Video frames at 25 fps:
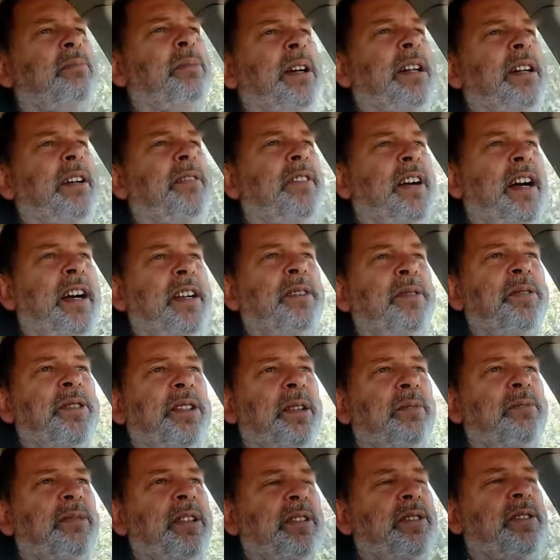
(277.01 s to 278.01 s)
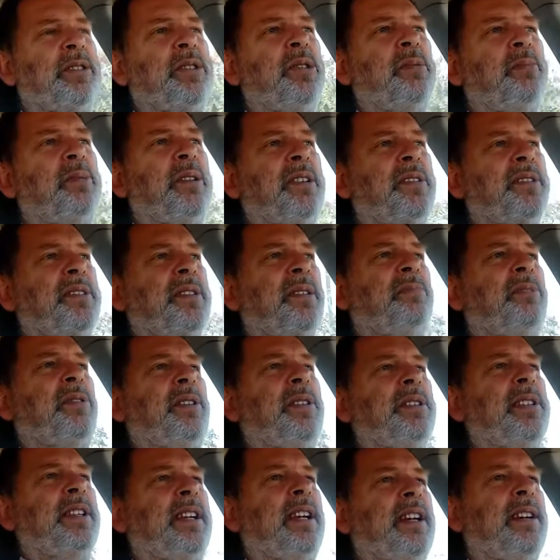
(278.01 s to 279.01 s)
But if I do something stupid at
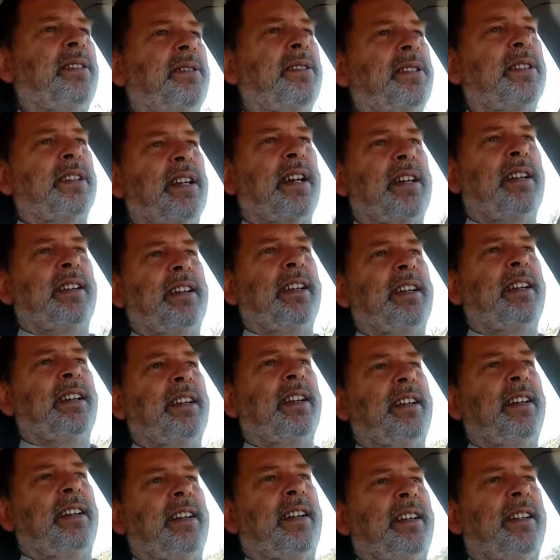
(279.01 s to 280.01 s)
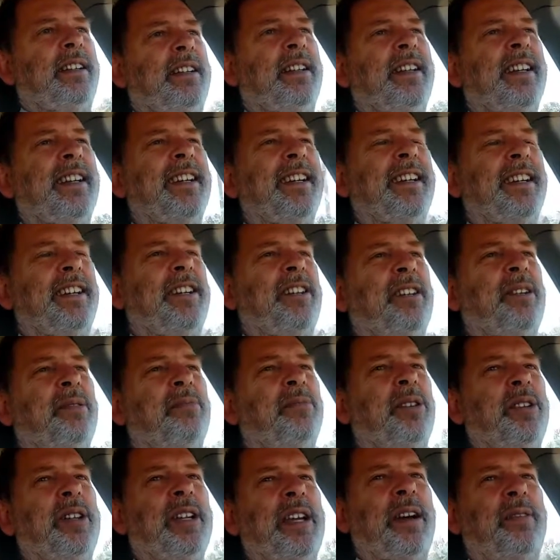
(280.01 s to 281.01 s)
someone's house,
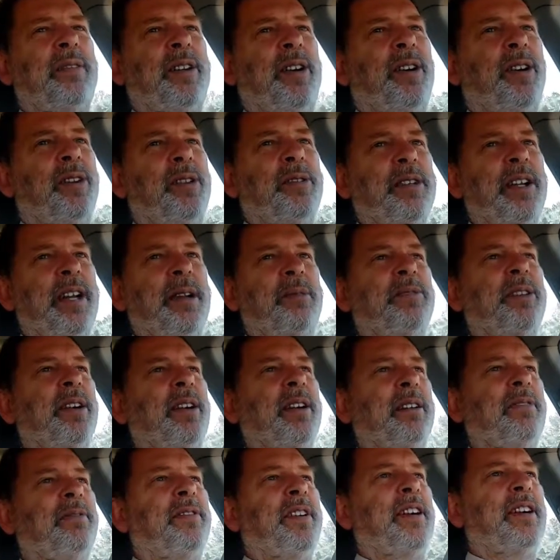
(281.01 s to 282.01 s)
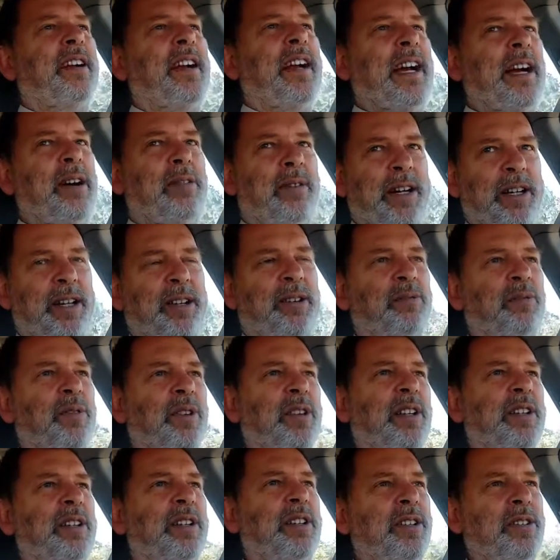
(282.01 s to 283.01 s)
I'm really having a hard time trying to figure out how I could
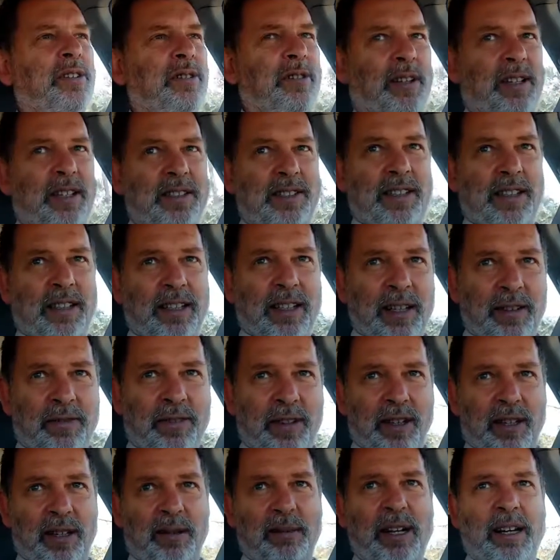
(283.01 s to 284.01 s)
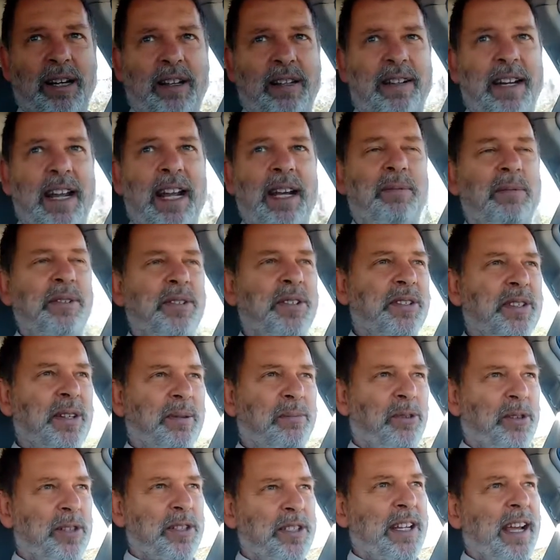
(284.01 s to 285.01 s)
really do a significant amount of damage to
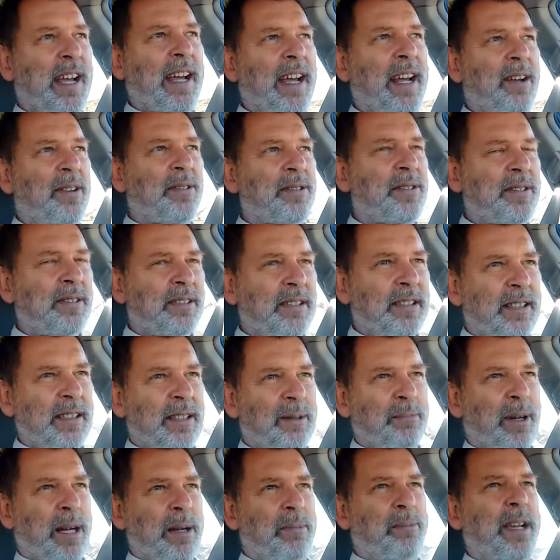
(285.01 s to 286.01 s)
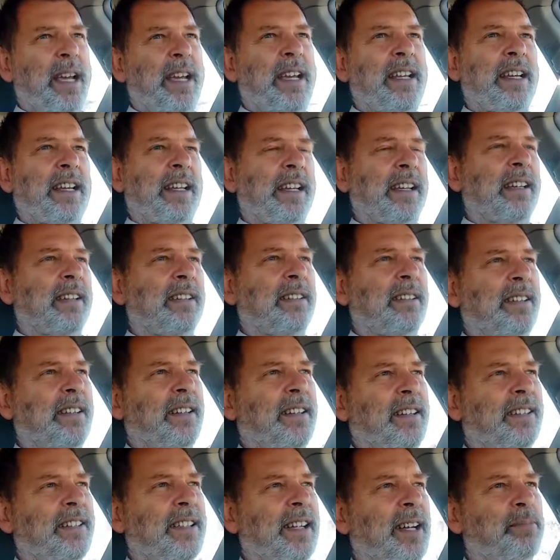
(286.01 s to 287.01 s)
someone's house by painting
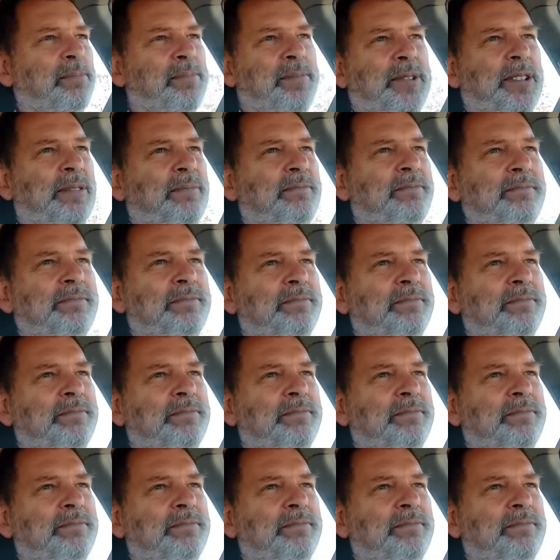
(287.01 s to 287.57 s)
it, except,